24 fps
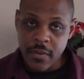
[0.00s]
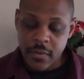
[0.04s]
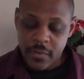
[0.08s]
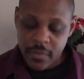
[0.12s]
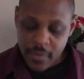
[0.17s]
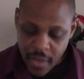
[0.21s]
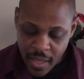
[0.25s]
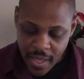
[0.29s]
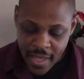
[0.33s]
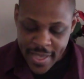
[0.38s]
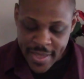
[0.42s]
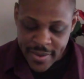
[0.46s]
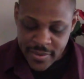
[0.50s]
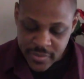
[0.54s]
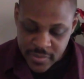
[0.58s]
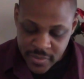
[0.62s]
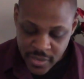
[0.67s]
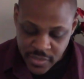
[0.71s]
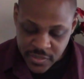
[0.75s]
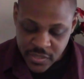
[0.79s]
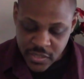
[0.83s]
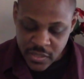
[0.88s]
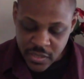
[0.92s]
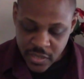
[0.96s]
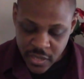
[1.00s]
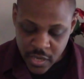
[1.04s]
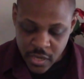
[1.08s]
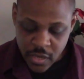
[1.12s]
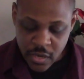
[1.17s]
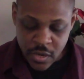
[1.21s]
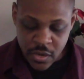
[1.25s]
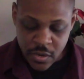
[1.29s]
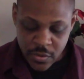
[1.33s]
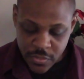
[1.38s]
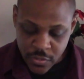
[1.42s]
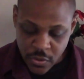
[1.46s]
God doesn't
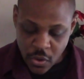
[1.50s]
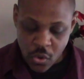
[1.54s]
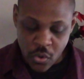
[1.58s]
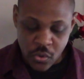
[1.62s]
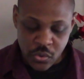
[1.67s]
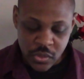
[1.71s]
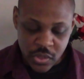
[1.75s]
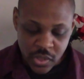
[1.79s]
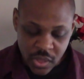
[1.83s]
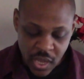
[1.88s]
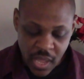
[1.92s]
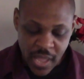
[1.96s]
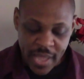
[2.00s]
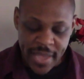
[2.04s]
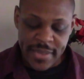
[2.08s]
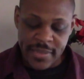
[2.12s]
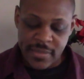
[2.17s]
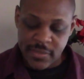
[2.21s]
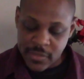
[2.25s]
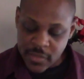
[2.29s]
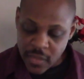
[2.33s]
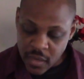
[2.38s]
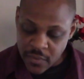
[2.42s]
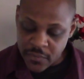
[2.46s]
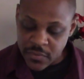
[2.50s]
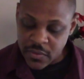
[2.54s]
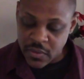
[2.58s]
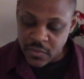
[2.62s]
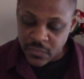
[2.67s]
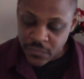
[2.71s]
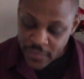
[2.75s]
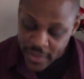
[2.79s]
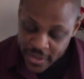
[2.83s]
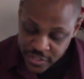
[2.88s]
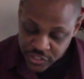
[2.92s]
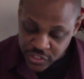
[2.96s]
hear those kinds of
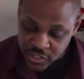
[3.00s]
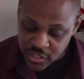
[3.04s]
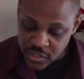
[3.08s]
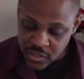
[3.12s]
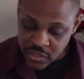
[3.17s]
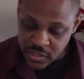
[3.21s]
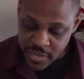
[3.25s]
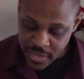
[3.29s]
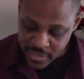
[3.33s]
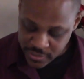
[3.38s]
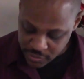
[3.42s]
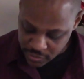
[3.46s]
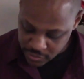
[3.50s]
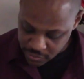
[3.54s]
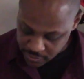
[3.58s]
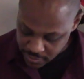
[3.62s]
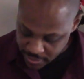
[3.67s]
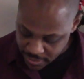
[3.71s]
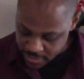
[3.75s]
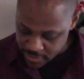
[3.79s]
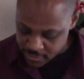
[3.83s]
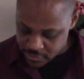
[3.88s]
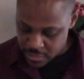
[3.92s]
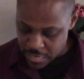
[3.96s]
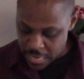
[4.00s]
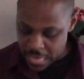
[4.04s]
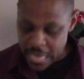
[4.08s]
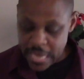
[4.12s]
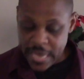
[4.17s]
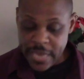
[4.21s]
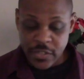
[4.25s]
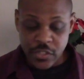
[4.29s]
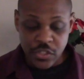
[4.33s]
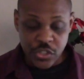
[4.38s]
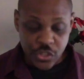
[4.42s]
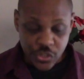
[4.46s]
confessions. As it says
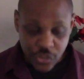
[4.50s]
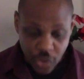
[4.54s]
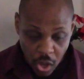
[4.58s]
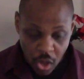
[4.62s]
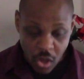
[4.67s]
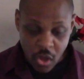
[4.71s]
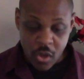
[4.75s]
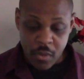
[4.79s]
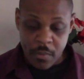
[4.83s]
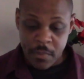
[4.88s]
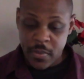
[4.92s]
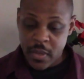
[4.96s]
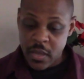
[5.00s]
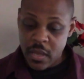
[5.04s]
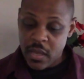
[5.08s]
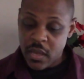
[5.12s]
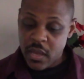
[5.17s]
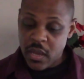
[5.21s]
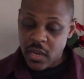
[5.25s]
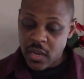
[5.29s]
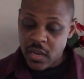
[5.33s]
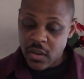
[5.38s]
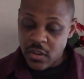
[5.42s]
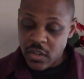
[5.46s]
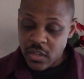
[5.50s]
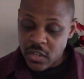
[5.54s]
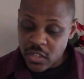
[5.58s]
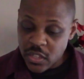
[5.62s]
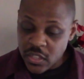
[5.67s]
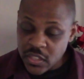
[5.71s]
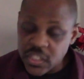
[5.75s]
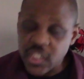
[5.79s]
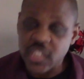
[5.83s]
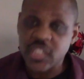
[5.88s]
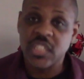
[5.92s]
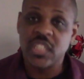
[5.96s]
in Psalm
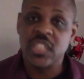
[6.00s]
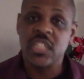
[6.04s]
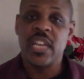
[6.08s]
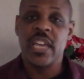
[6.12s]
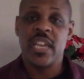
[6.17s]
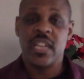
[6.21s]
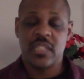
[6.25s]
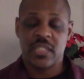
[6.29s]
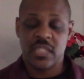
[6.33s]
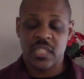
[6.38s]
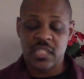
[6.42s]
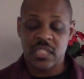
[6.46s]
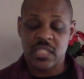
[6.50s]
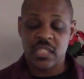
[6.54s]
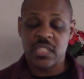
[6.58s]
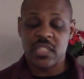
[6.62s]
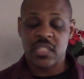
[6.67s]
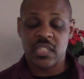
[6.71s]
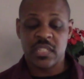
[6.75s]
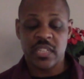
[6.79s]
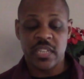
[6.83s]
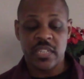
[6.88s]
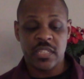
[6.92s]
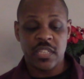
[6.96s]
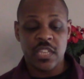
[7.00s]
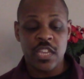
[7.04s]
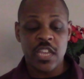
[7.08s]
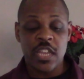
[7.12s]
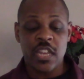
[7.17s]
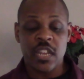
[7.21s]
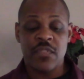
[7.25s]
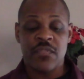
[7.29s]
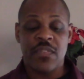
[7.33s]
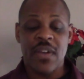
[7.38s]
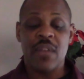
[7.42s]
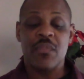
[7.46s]
68, 66,
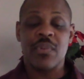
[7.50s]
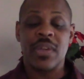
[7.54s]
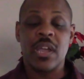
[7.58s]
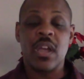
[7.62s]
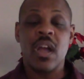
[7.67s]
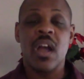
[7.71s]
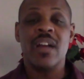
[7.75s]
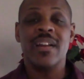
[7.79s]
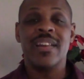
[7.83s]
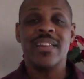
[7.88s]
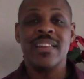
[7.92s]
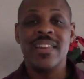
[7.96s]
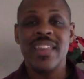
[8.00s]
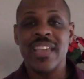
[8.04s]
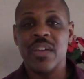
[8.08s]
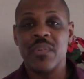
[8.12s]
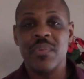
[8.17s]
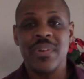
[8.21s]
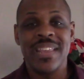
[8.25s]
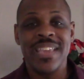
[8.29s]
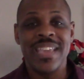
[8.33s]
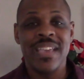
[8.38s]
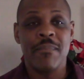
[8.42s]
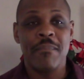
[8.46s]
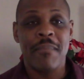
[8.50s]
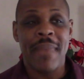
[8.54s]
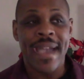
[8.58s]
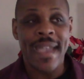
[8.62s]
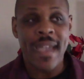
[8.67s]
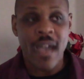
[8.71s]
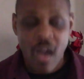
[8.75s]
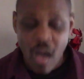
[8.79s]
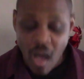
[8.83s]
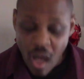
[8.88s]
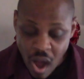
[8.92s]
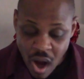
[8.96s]
18, if I regard iniquity in my
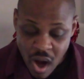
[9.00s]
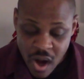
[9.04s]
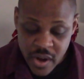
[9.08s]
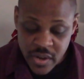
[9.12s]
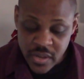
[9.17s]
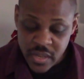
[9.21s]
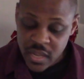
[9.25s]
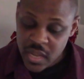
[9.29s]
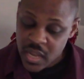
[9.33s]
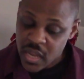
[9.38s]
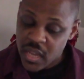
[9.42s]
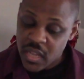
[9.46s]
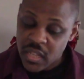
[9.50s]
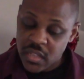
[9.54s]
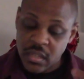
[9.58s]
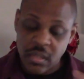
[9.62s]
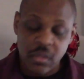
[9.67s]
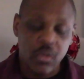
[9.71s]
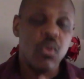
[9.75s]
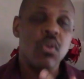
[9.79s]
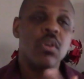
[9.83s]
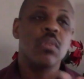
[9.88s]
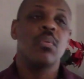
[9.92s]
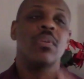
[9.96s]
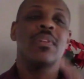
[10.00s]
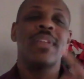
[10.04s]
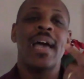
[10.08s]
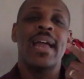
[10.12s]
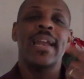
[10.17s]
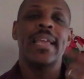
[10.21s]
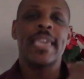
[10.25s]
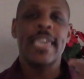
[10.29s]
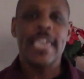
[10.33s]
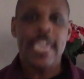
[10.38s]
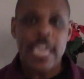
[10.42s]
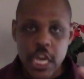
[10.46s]
heart, the Lord will
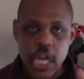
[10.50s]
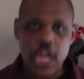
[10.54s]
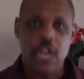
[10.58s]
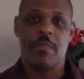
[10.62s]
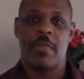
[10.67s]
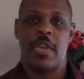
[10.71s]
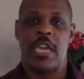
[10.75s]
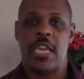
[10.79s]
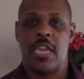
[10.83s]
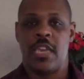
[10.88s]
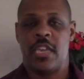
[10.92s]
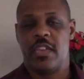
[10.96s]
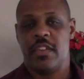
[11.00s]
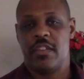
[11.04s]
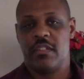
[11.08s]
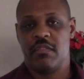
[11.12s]
not hear me.